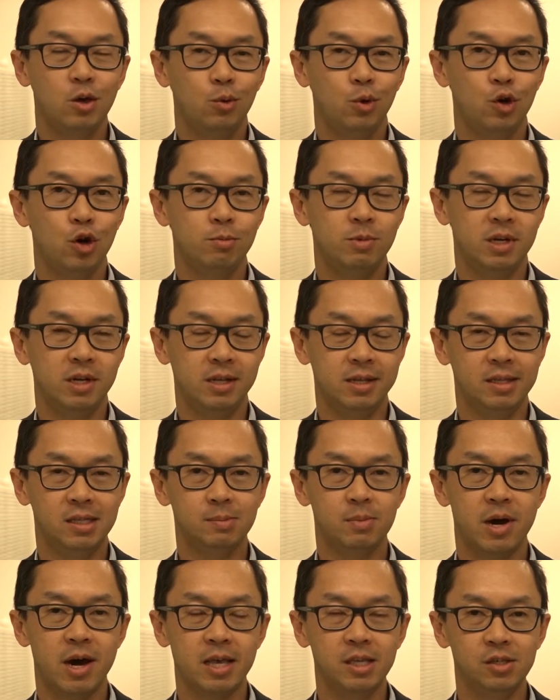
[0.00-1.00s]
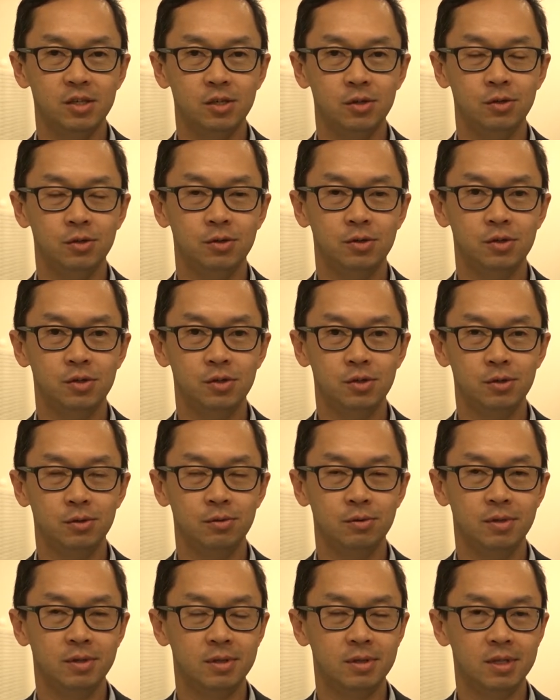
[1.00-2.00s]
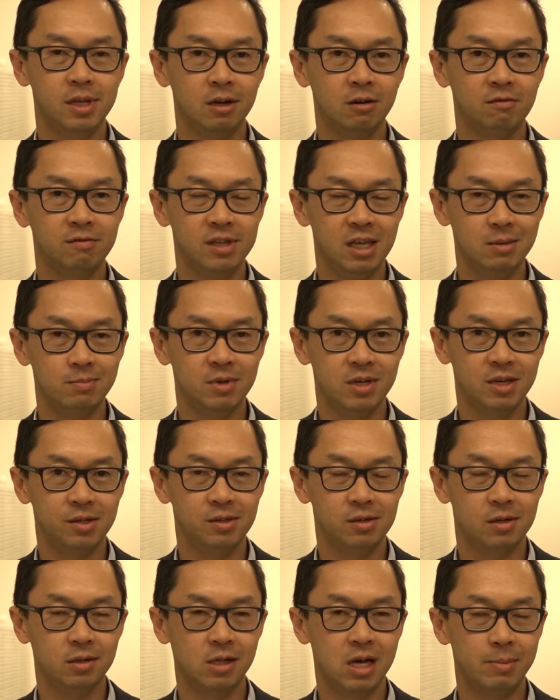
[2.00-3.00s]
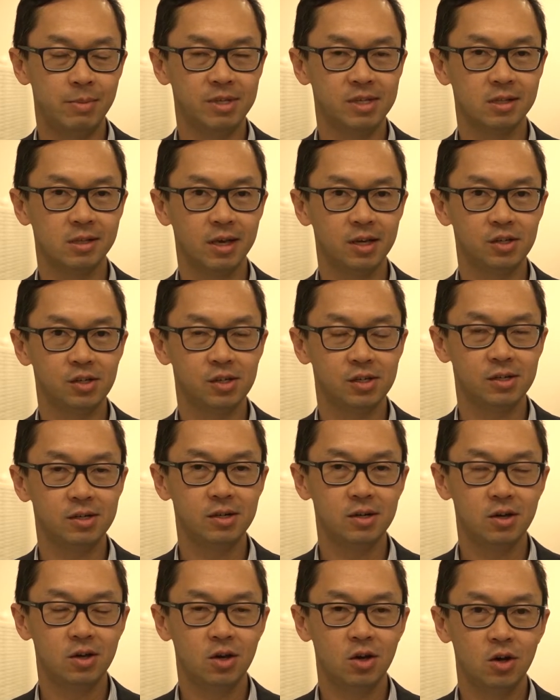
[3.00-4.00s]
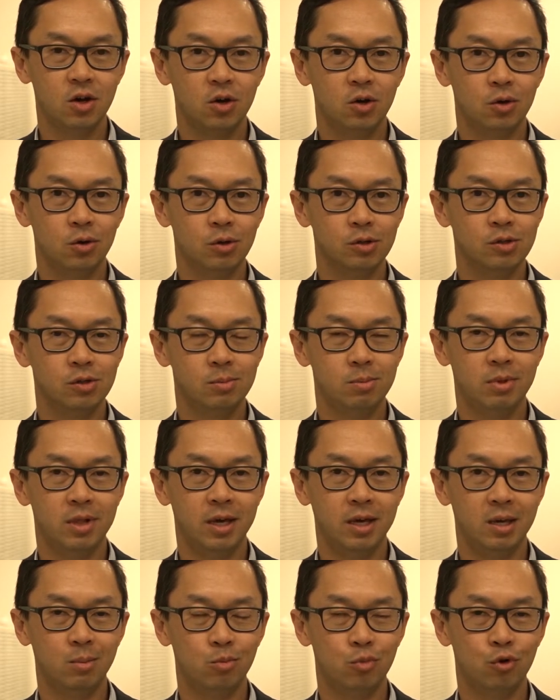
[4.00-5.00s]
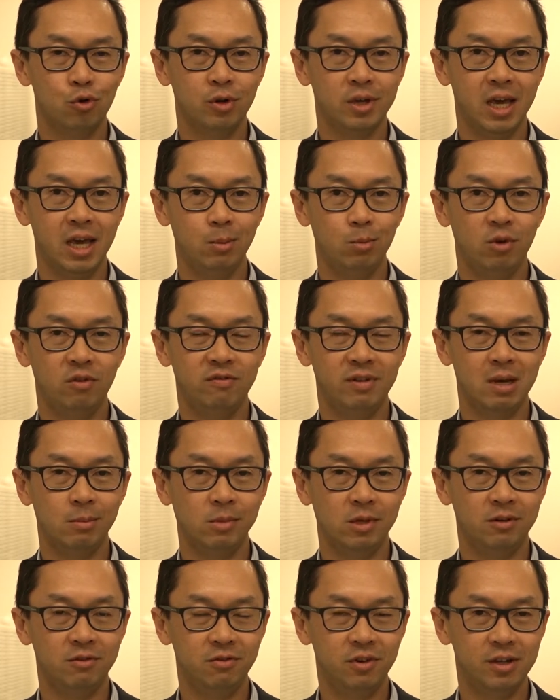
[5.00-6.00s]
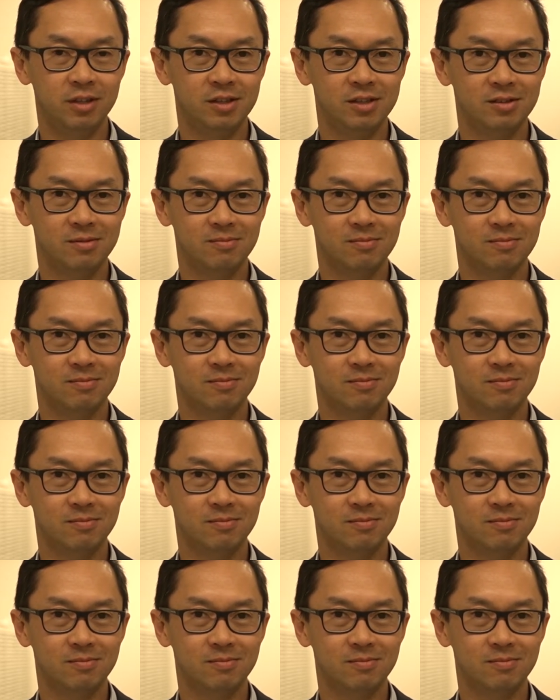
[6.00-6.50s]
We hope that it inspires you to delve deeper into the library's collection or to play a board game with family and friends.